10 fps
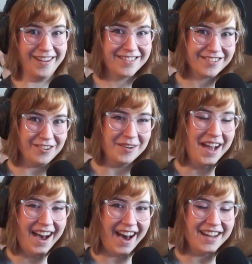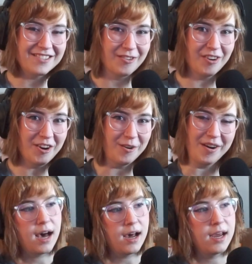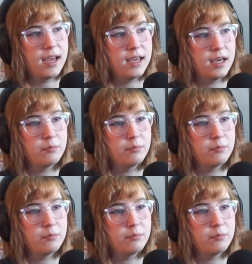yet, so I don't know. I